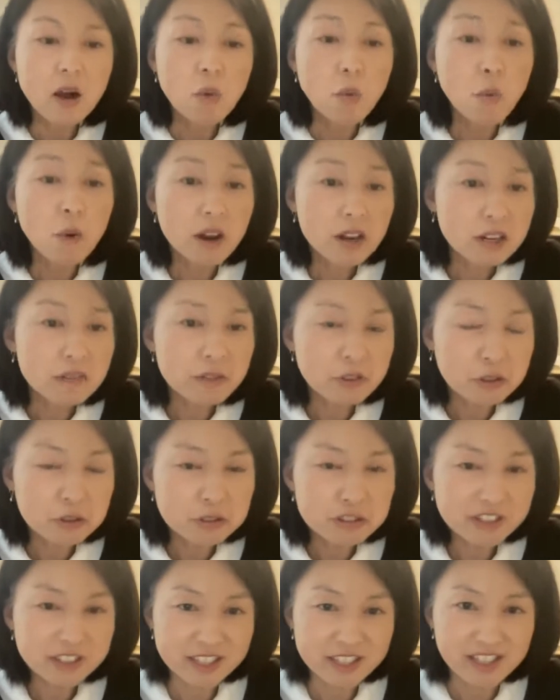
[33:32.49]
One of
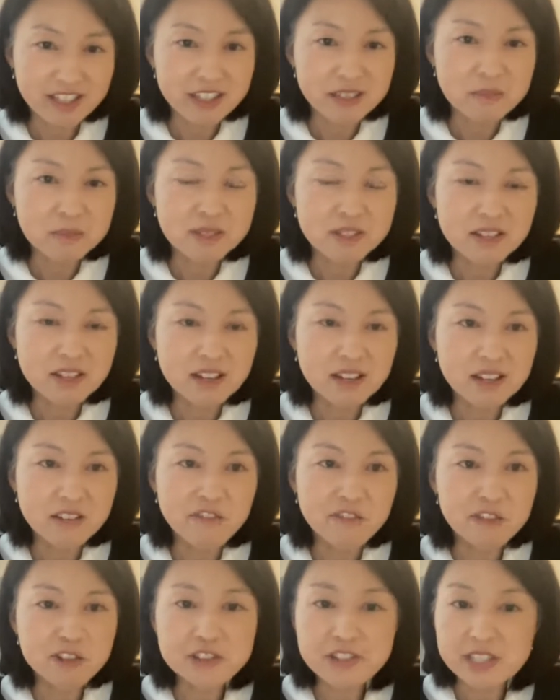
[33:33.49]
those themes, uh,
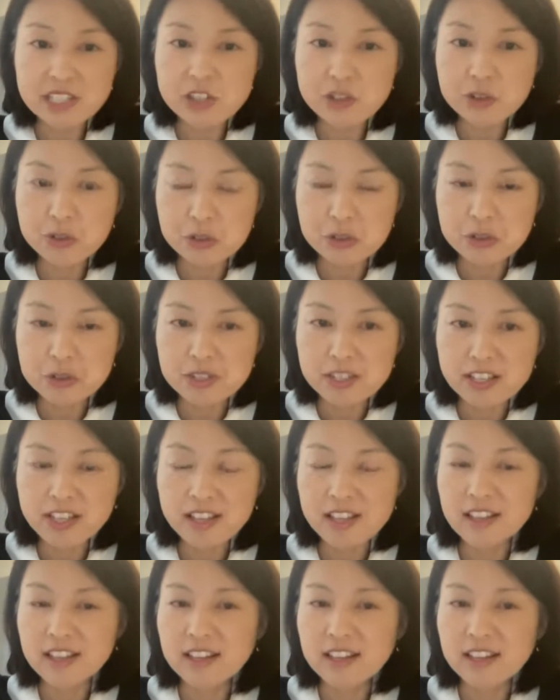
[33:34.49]
first introduced